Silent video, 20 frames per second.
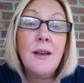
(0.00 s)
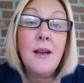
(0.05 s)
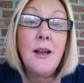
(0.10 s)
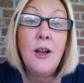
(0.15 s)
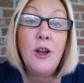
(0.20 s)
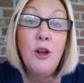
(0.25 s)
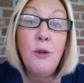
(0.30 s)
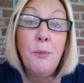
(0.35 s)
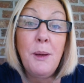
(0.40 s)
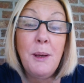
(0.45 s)

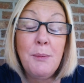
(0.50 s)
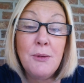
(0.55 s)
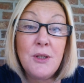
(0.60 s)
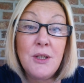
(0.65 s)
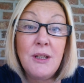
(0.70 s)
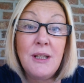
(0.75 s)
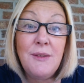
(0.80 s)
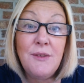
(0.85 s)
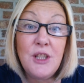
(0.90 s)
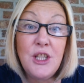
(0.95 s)
lot of people
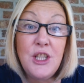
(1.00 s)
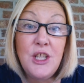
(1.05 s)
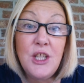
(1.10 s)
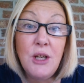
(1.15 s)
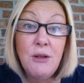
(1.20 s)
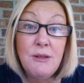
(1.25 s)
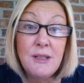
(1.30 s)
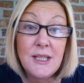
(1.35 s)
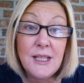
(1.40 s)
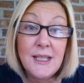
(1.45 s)
don't even
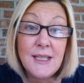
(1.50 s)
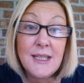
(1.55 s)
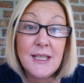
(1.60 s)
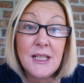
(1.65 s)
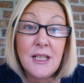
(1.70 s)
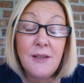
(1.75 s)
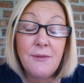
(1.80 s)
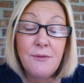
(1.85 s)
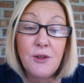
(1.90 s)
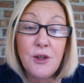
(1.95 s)
notice
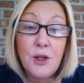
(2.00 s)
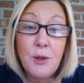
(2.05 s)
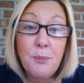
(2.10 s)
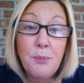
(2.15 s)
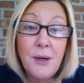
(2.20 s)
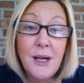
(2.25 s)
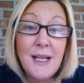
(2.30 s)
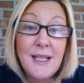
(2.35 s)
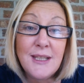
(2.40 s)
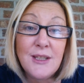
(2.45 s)
that I've got a
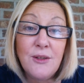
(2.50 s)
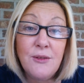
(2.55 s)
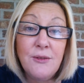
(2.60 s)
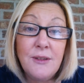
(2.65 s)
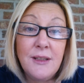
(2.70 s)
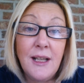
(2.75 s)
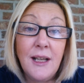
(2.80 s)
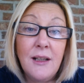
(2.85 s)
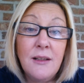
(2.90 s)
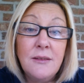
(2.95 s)
brace
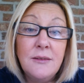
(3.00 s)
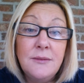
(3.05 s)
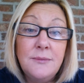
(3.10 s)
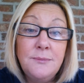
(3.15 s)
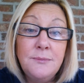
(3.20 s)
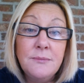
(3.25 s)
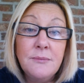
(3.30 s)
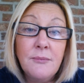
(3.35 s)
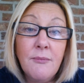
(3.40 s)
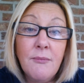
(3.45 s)
on now.
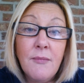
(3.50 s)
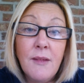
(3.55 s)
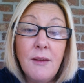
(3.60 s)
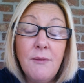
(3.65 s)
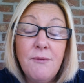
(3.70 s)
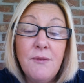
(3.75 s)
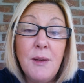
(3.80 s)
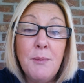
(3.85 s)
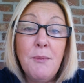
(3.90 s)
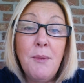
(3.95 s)

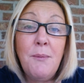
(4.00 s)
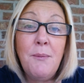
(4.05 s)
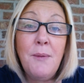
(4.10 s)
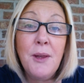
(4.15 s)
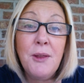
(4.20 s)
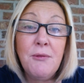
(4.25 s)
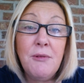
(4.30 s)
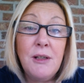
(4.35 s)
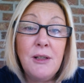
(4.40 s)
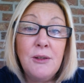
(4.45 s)
In fact, my
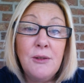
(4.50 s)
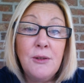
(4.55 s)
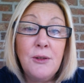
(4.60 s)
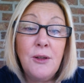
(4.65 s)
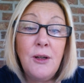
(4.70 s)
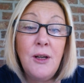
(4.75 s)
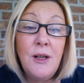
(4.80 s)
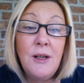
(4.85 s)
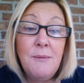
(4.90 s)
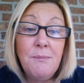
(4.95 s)

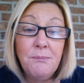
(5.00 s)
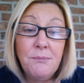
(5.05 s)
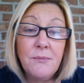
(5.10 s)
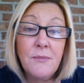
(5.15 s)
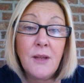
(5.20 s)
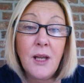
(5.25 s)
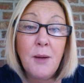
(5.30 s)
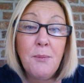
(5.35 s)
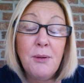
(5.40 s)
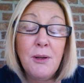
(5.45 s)
mother-in-law,
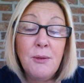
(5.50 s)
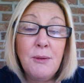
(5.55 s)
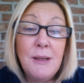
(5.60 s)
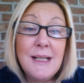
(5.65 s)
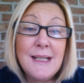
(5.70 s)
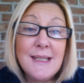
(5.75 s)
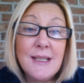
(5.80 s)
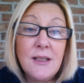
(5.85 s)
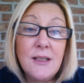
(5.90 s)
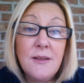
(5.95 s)
a couple of
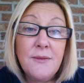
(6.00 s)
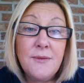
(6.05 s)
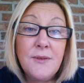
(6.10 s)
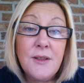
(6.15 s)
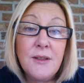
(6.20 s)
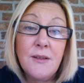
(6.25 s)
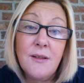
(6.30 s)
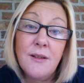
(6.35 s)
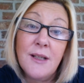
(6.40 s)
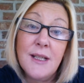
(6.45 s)
weeks
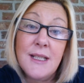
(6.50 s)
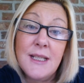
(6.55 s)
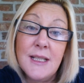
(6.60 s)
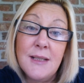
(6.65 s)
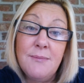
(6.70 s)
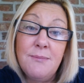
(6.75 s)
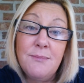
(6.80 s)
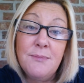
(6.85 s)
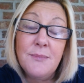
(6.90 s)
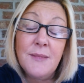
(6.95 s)
after I'd
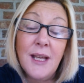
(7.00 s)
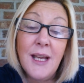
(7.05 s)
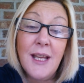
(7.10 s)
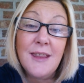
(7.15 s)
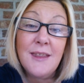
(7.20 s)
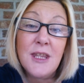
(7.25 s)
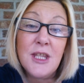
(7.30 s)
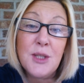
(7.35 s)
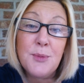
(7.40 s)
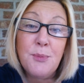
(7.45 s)

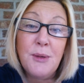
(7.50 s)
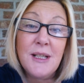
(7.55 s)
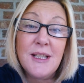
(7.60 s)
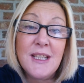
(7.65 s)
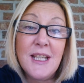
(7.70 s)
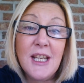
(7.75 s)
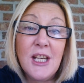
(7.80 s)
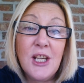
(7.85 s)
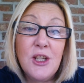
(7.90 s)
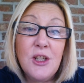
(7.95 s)
had the spring
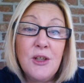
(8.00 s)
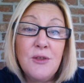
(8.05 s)
taken